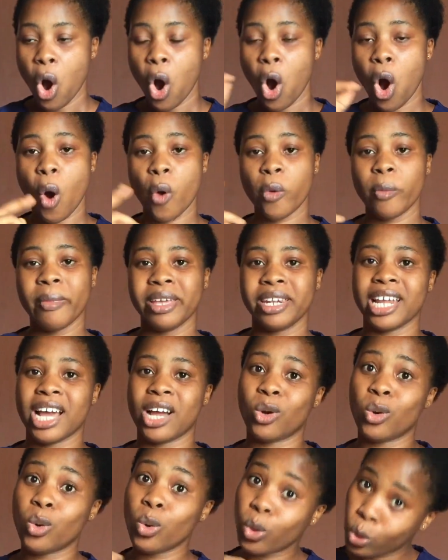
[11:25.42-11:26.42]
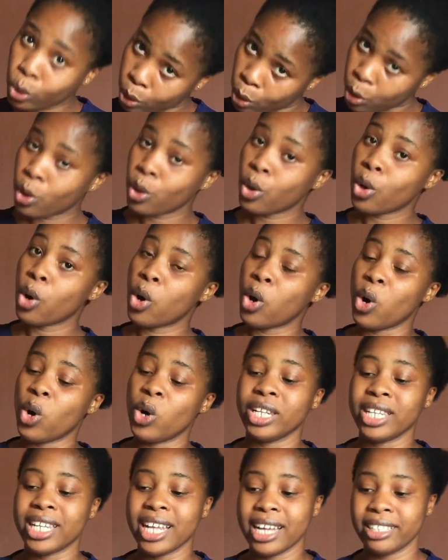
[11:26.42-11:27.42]
Or women that cook
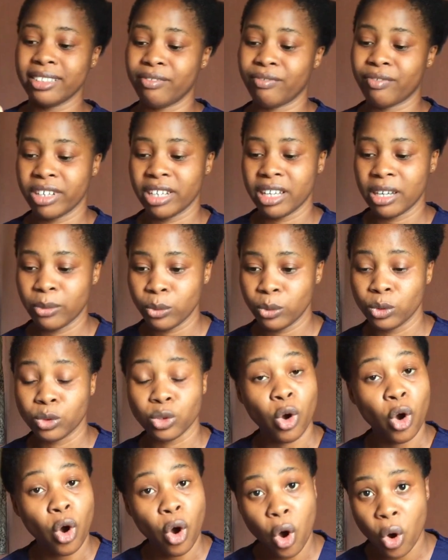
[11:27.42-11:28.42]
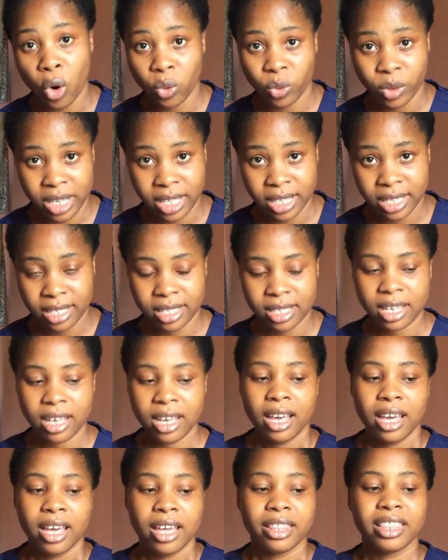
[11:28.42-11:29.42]
under the firewood, always,
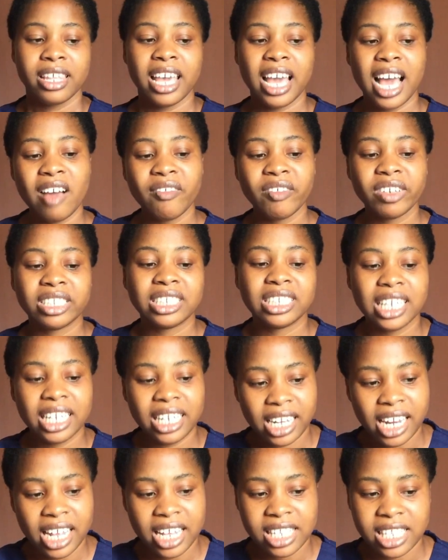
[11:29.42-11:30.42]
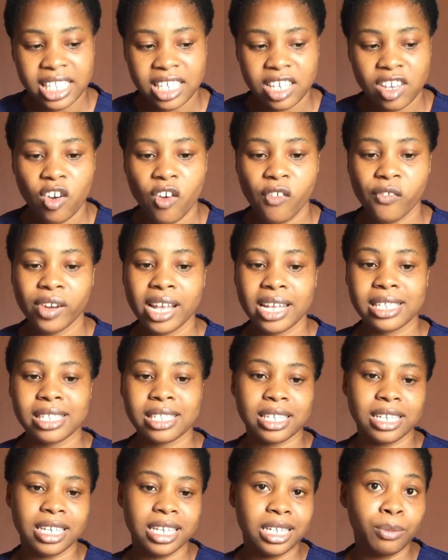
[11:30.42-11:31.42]
they have a tendency of their
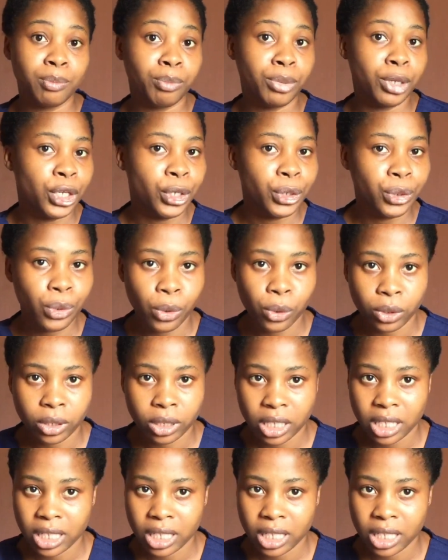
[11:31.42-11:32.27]
skin being dull.